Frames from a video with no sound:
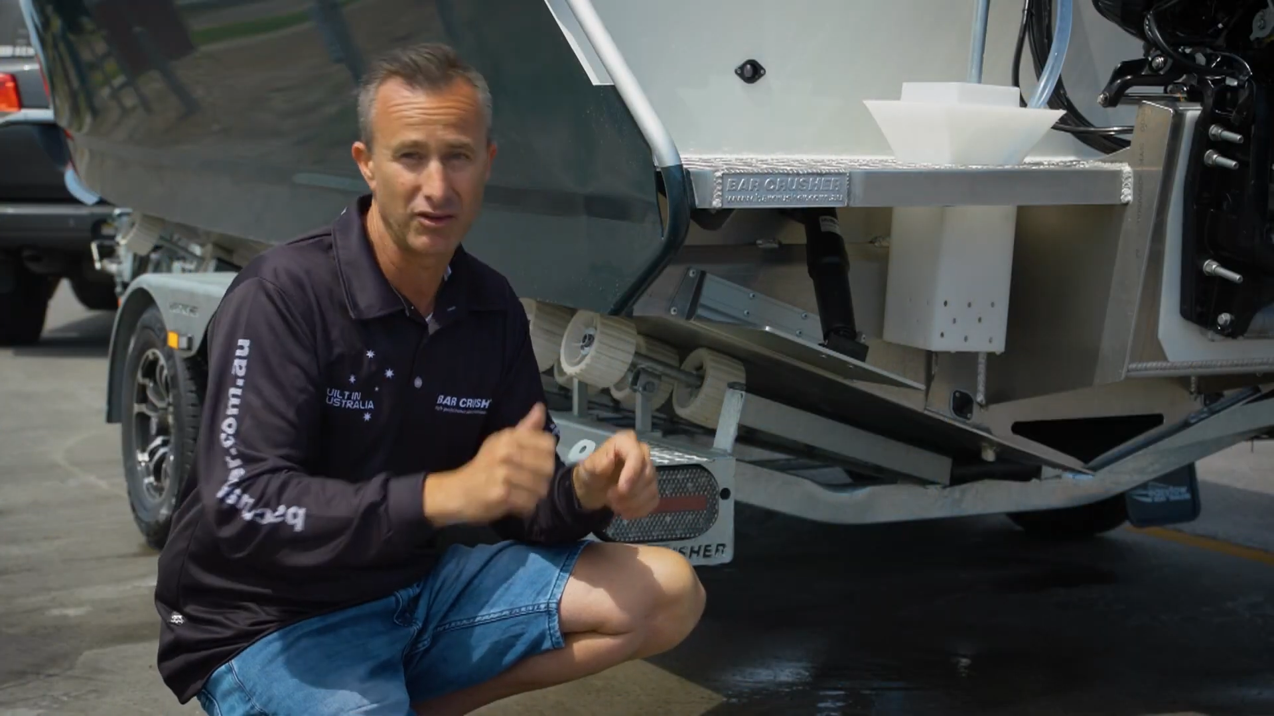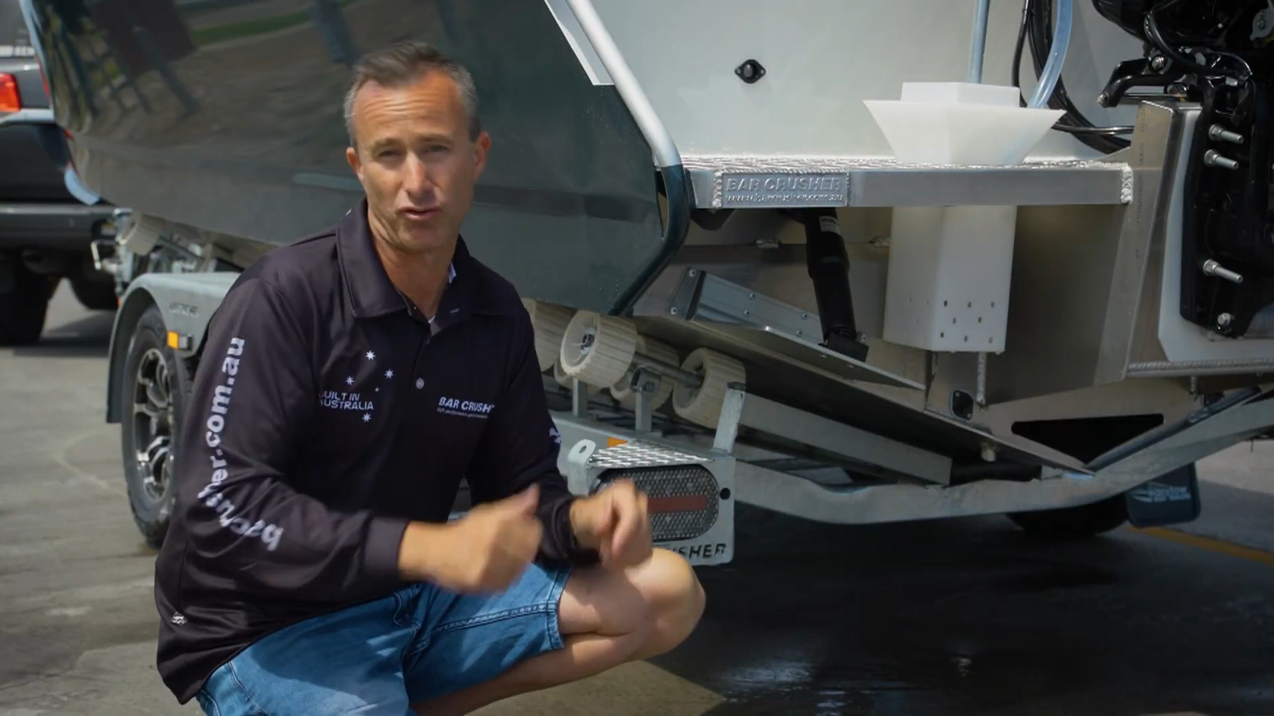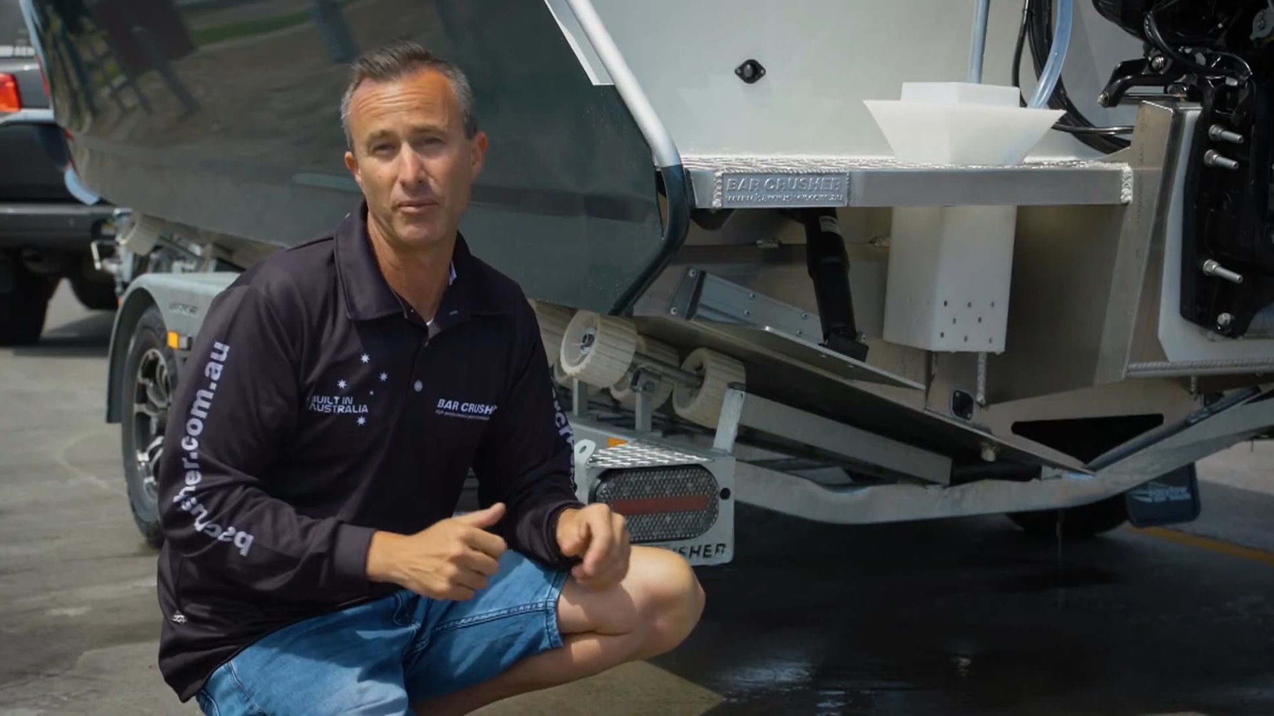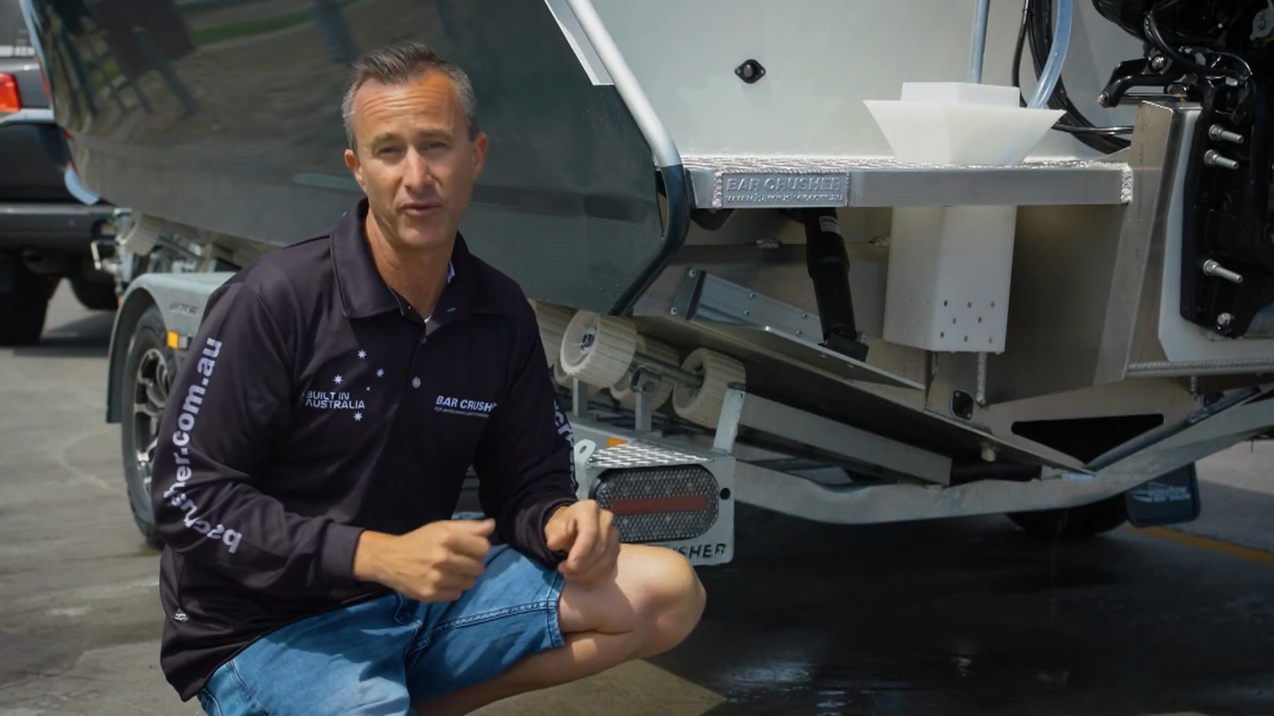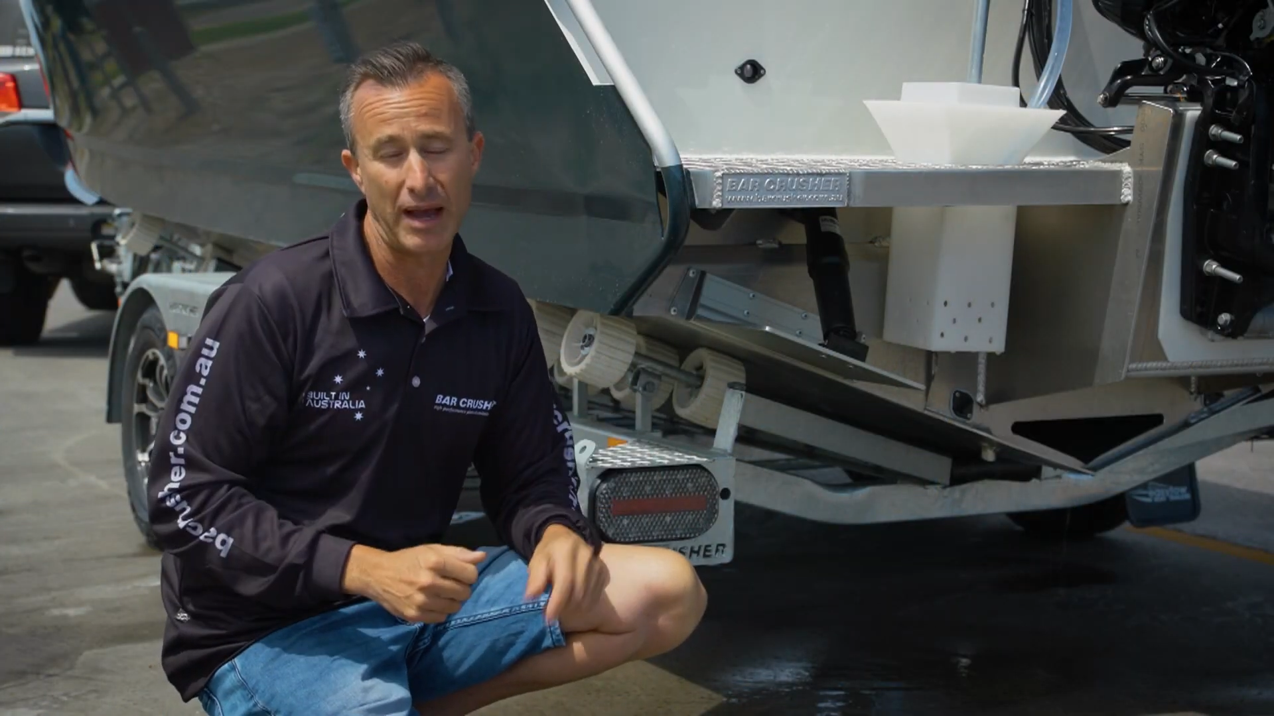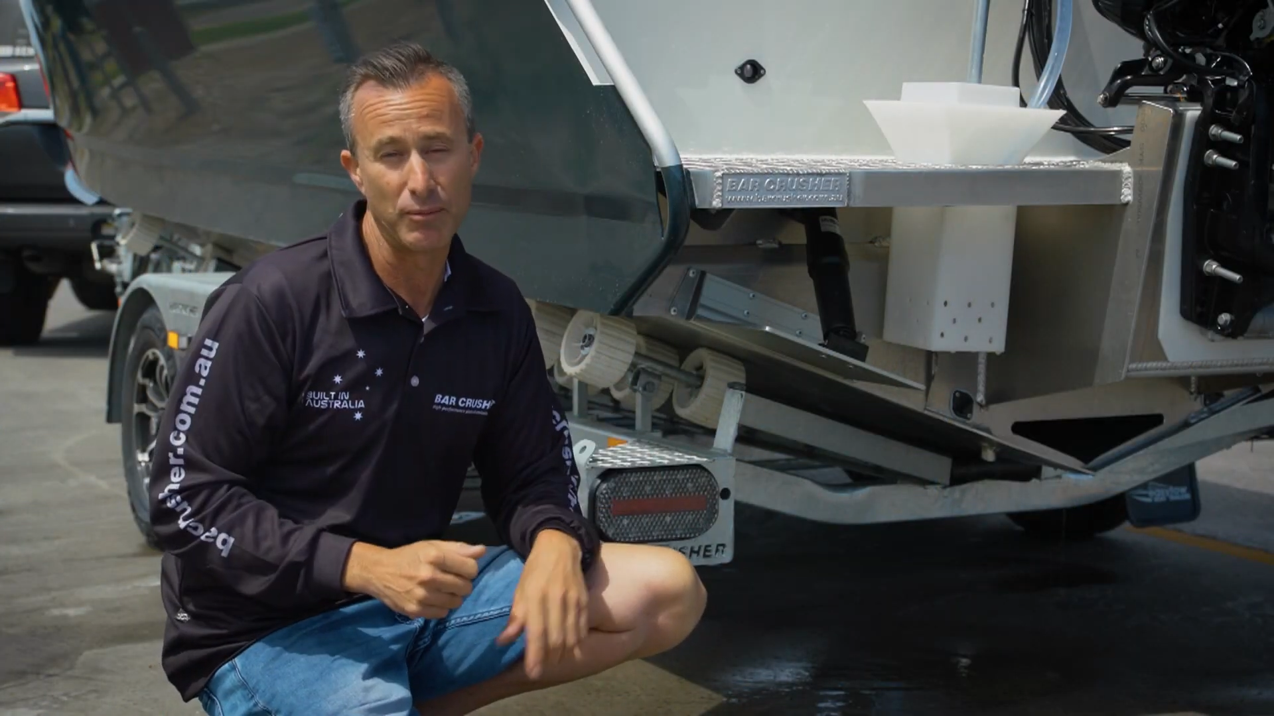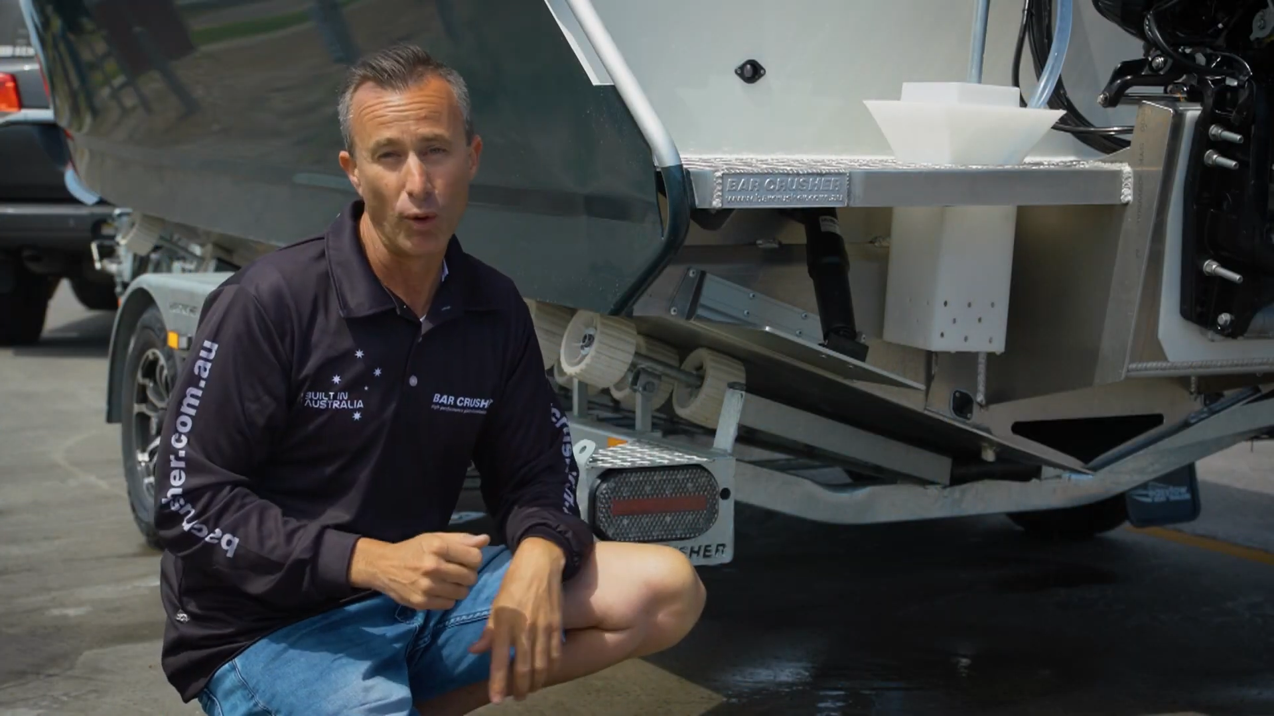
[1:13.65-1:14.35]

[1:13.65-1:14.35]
the trim tab